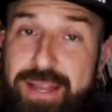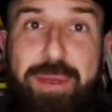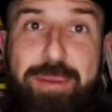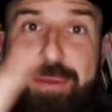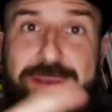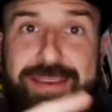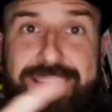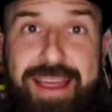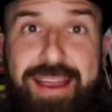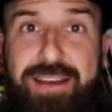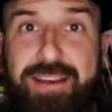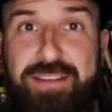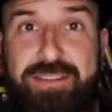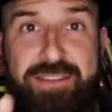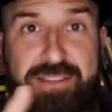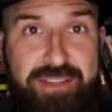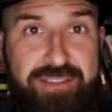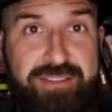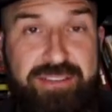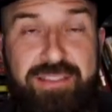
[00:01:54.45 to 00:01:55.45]
maybe data
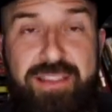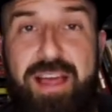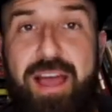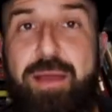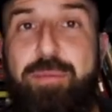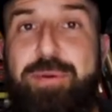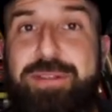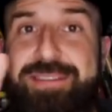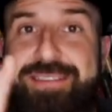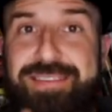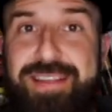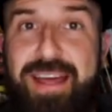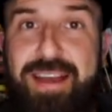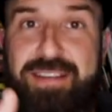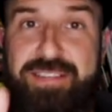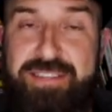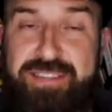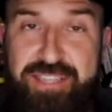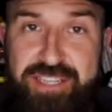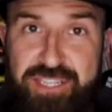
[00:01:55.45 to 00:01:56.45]
doesn't lie, but
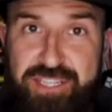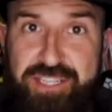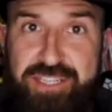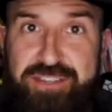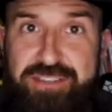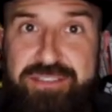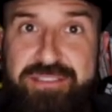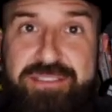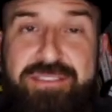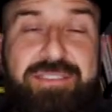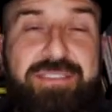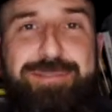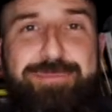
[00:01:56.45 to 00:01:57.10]
statisticians,